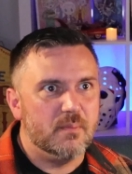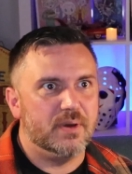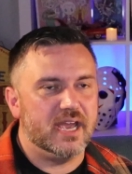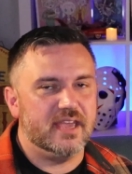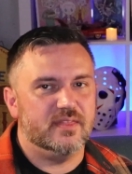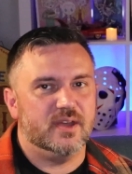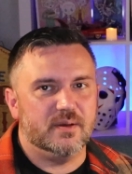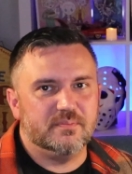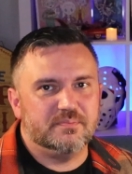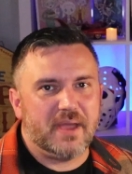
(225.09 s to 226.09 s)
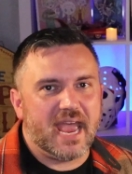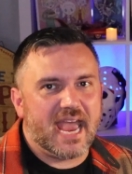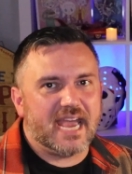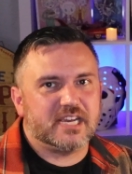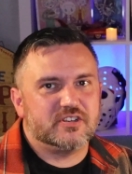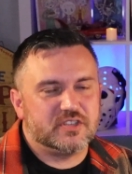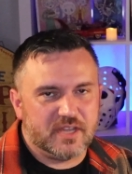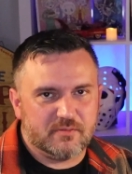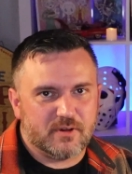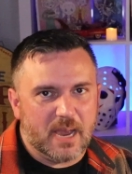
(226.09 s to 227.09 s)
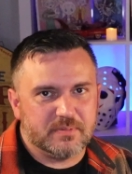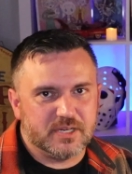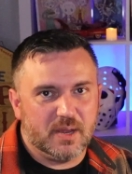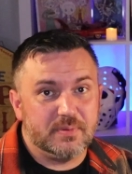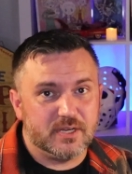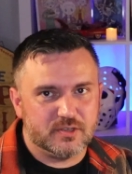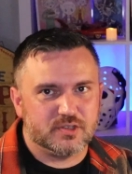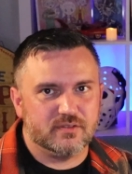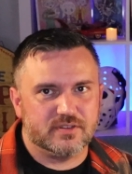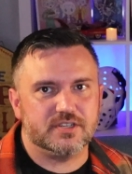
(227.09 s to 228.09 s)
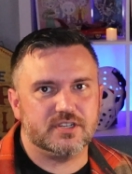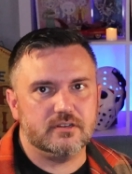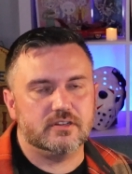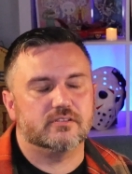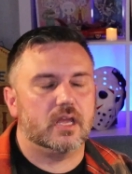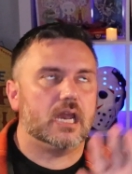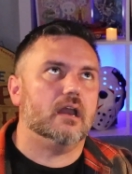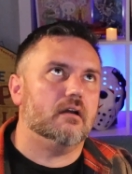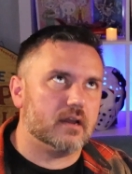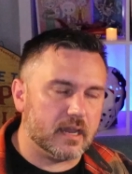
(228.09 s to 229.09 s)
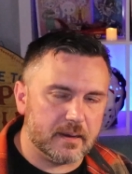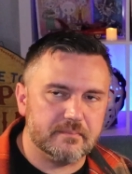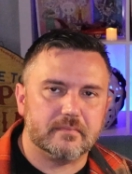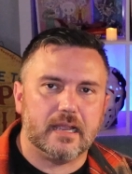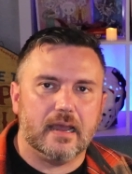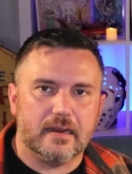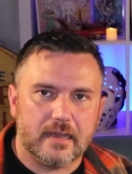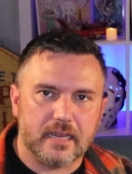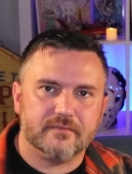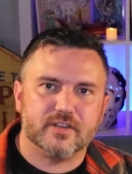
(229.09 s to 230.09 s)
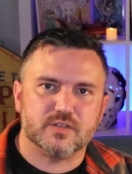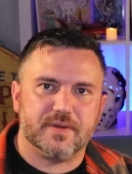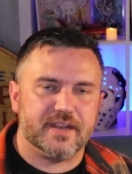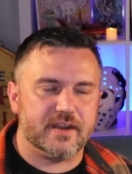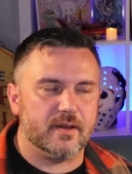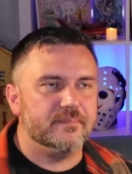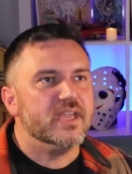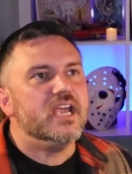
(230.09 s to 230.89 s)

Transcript: but in the package that they wrapped it up in and served it to you, you're like, okay, got it. I can finish my day now.